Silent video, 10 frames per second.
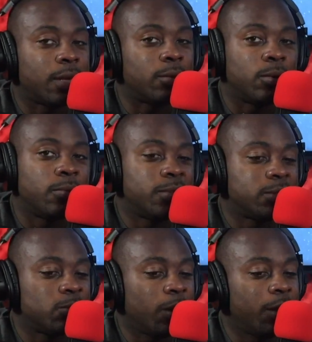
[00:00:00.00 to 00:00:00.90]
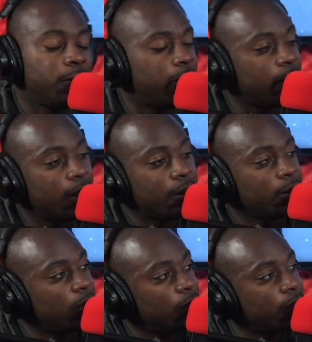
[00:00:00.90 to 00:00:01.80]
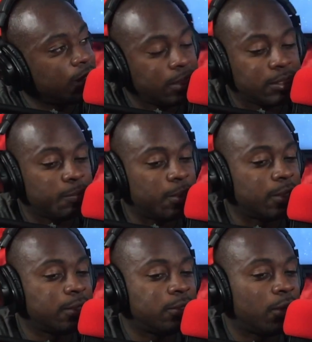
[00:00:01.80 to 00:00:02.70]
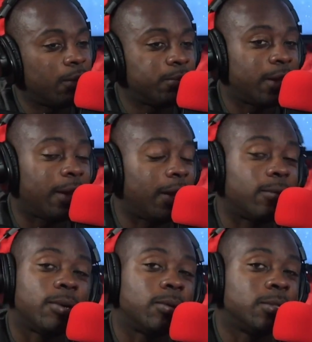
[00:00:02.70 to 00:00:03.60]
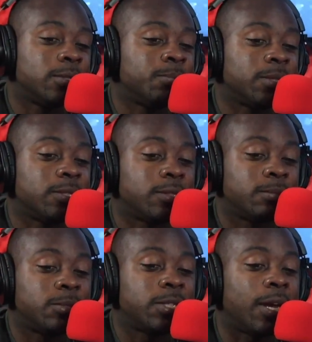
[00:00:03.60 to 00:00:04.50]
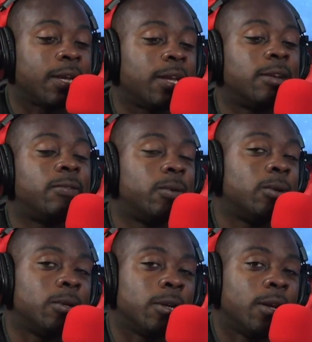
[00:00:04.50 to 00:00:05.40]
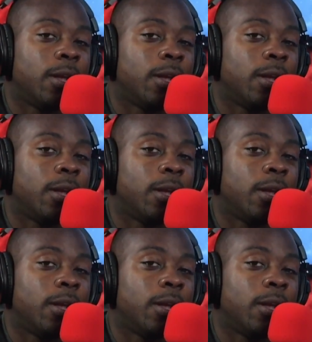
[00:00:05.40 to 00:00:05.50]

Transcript: I don't know if it's a Wraith. I don't know if it's just a Bentley drop top. I don't know. It's a, it's some shit I can't afford.